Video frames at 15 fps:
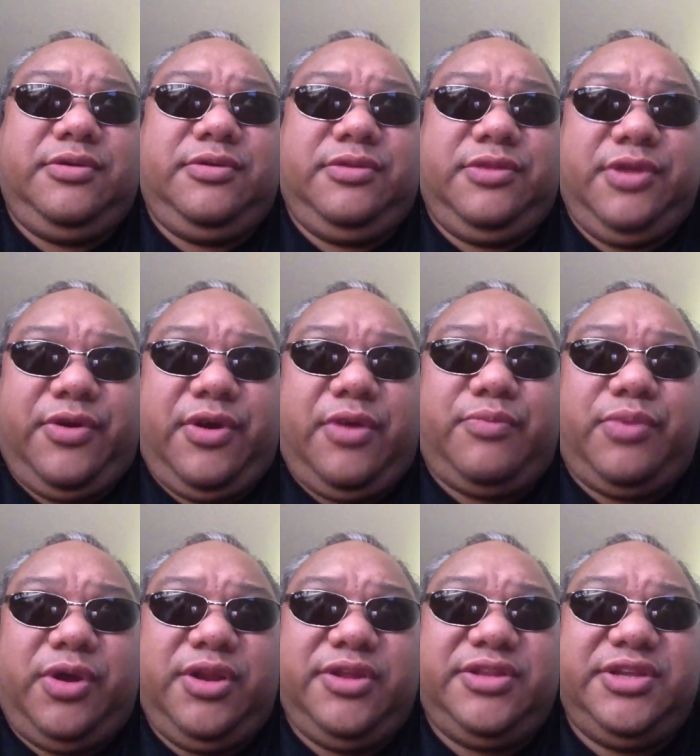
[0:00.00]
There are
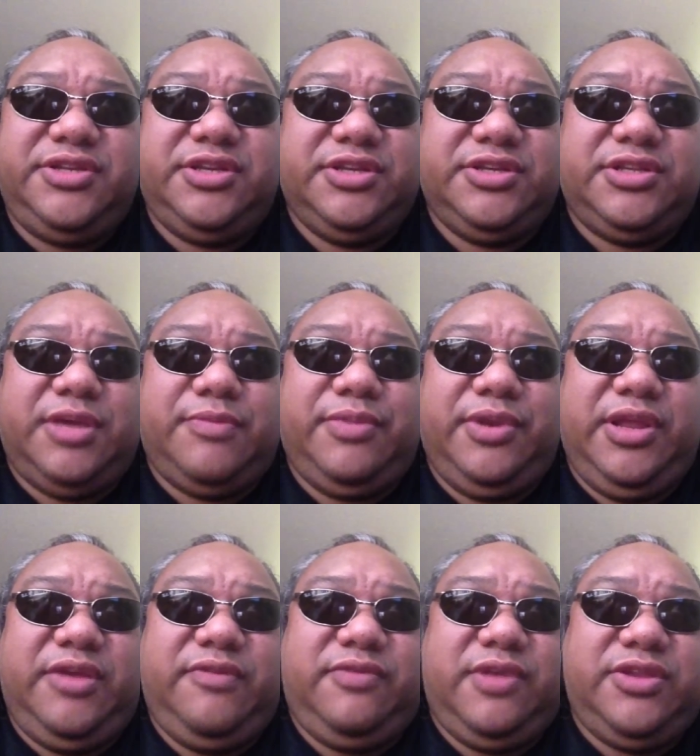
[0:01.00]
politicians that
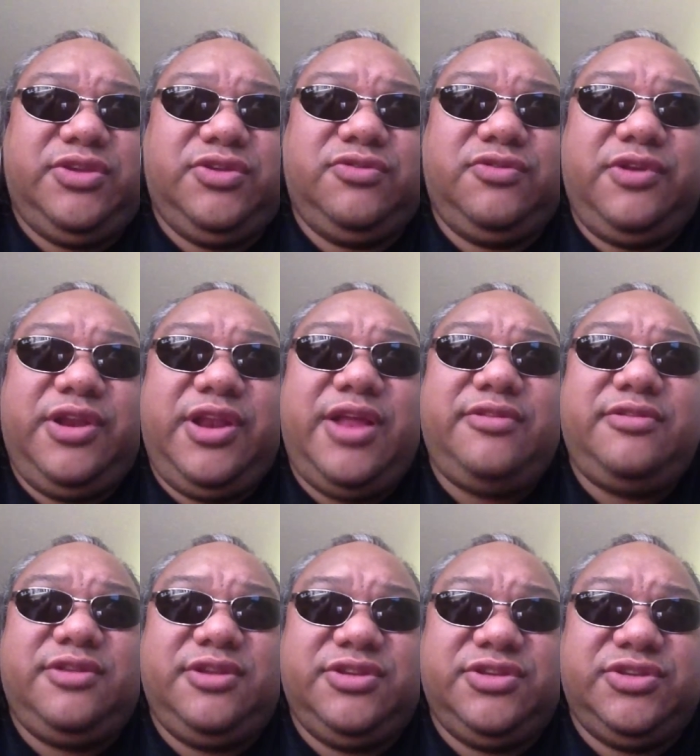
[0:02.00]
believe that you do
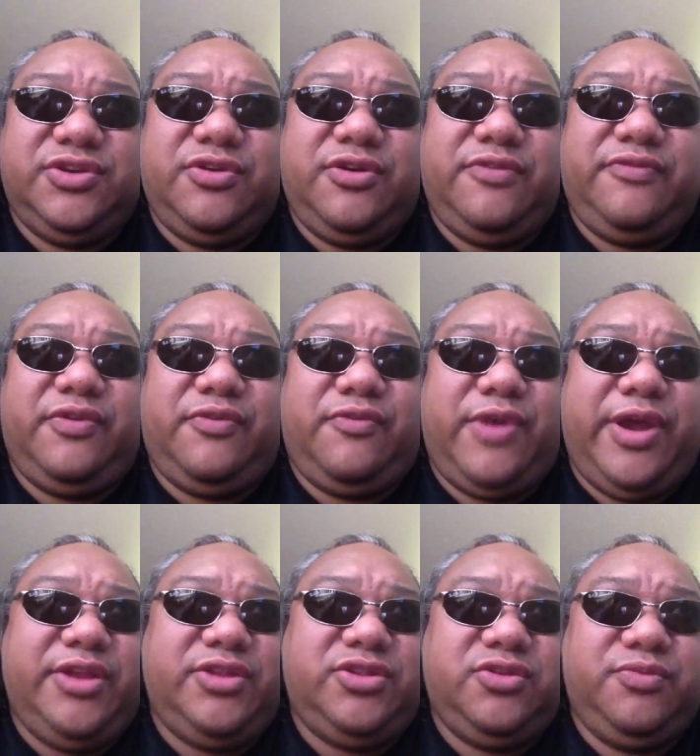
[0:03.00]
not deserve the
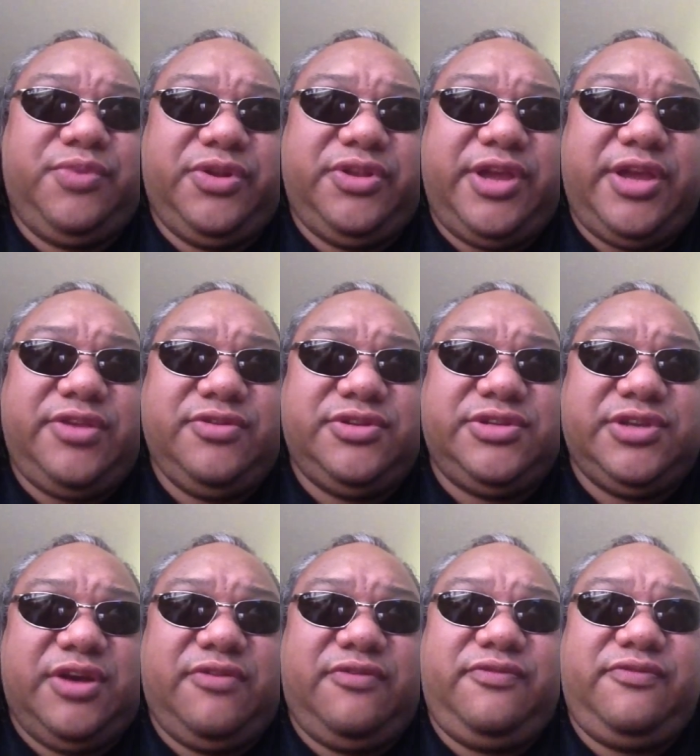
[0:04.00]
right to protect
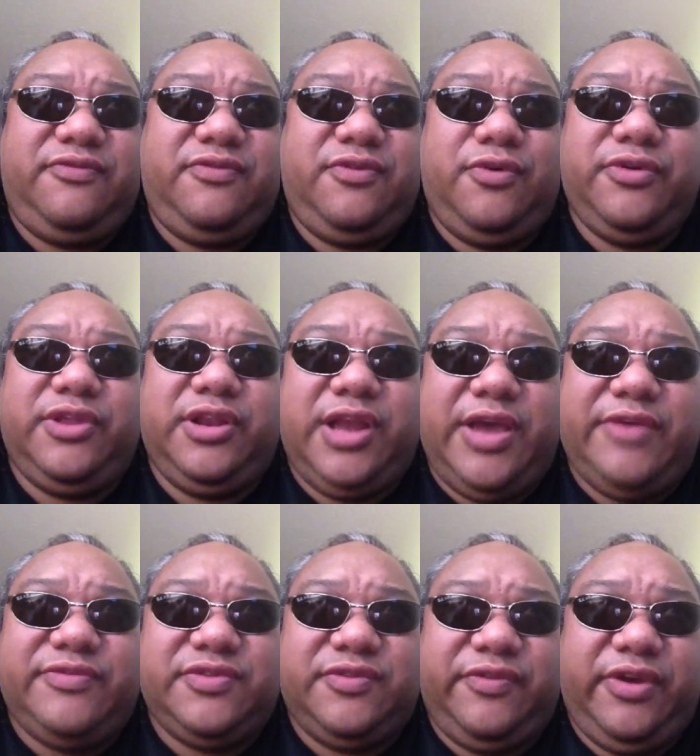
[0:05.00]
yourself or the
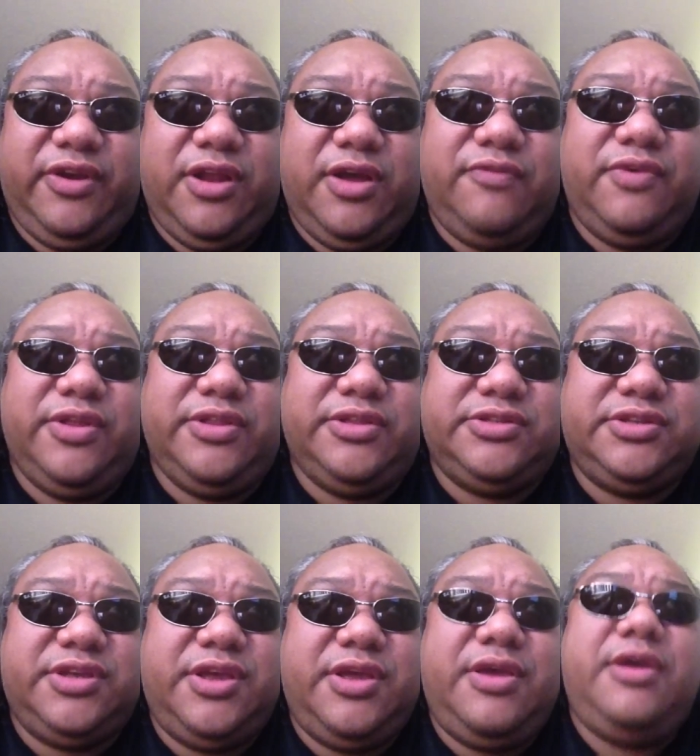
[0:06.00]
lives of your loved ones,
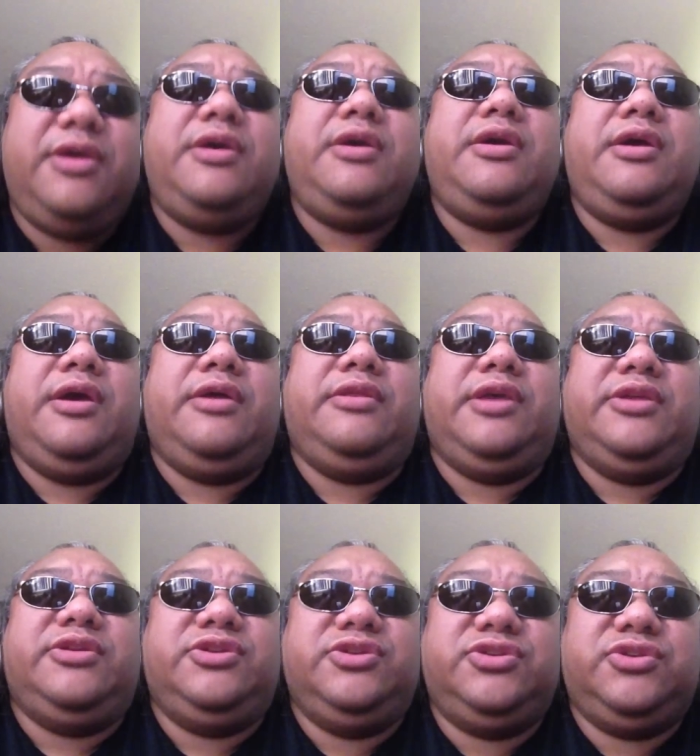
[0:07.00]
and
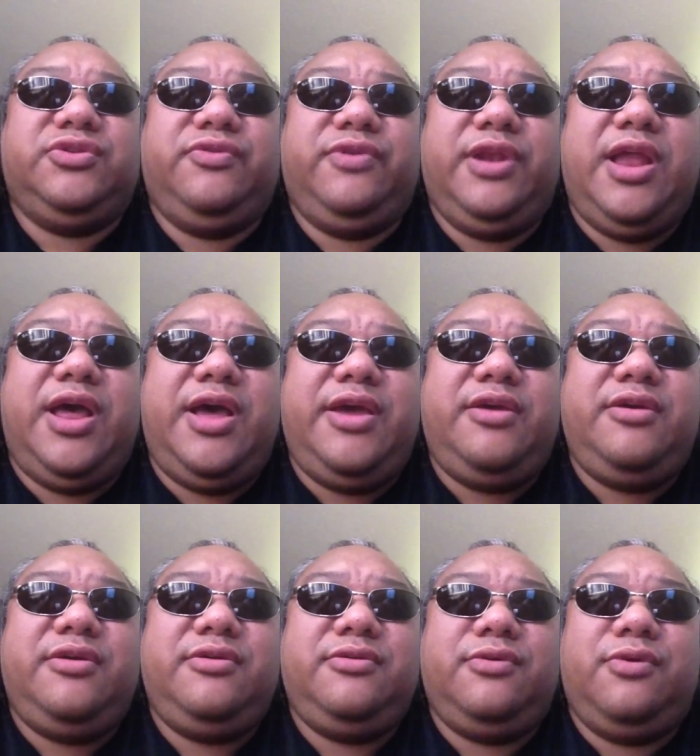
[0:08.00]
that you should rely
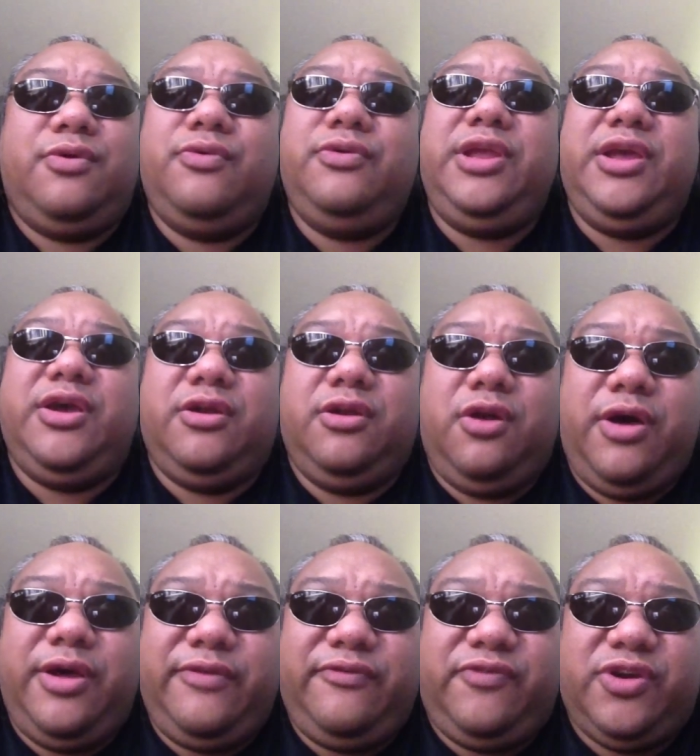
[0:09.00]
only on law
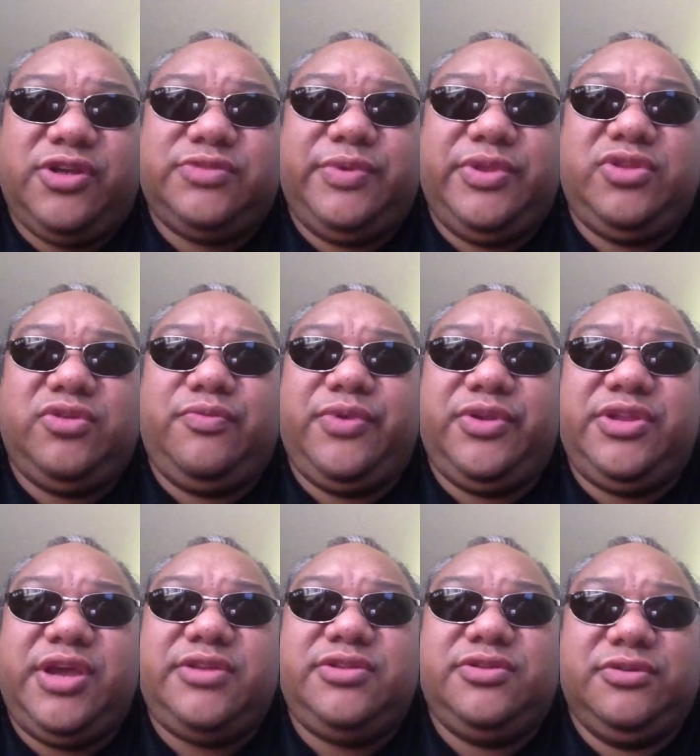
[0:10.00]
enforcement to
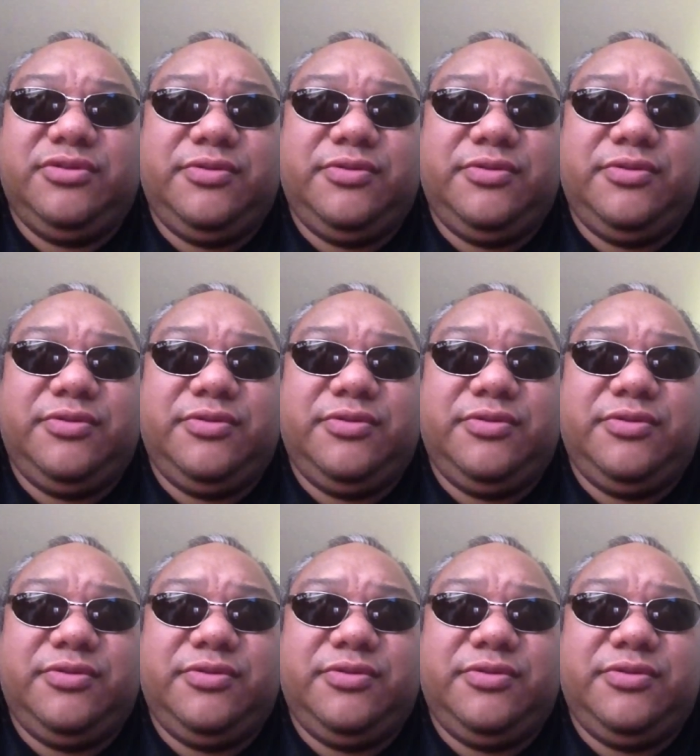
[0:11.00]
protect you.